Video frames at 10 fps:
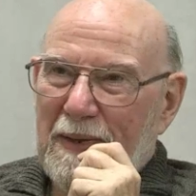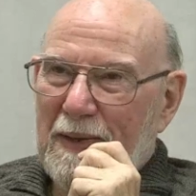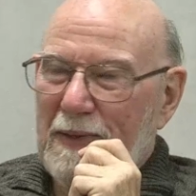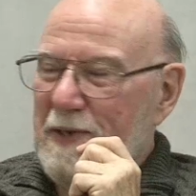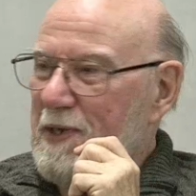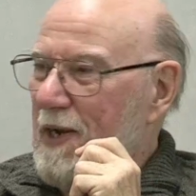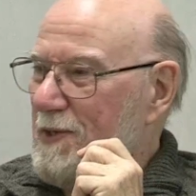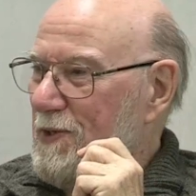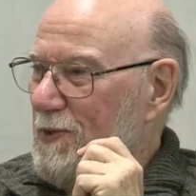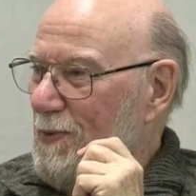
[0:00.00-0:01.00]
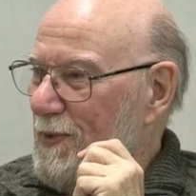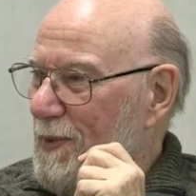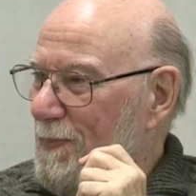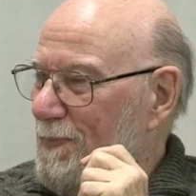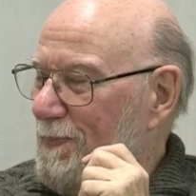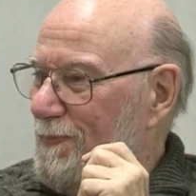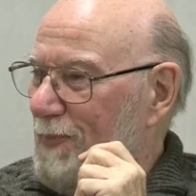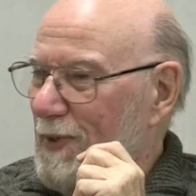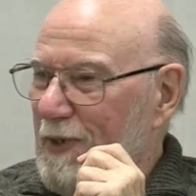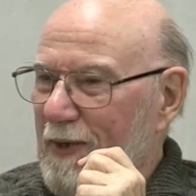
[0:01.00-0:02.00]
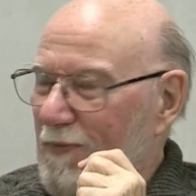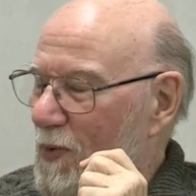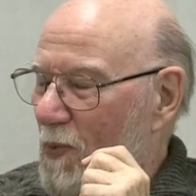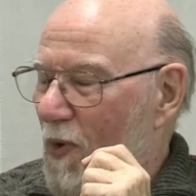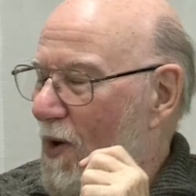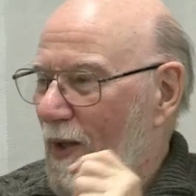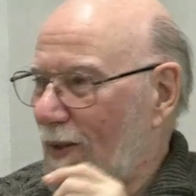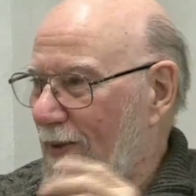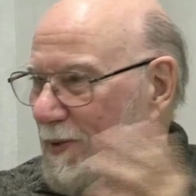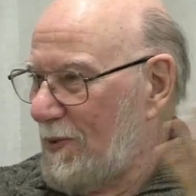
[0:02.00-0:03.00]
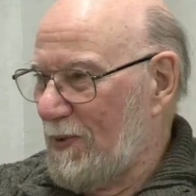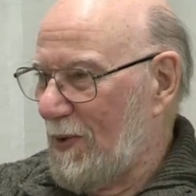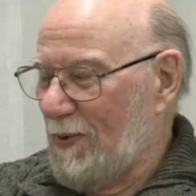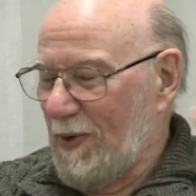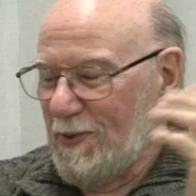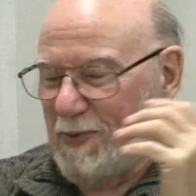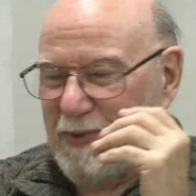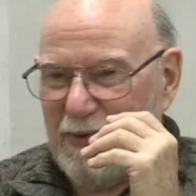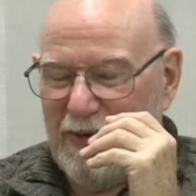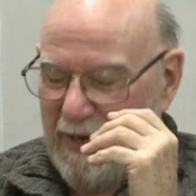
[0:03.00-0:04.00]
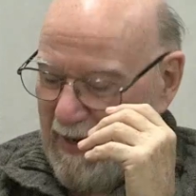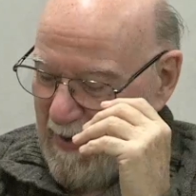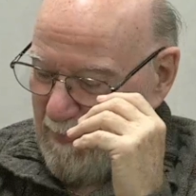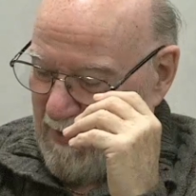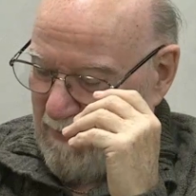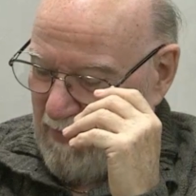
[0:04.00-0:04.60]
unless it has to do with the building of the wall, who knows what's going to happen.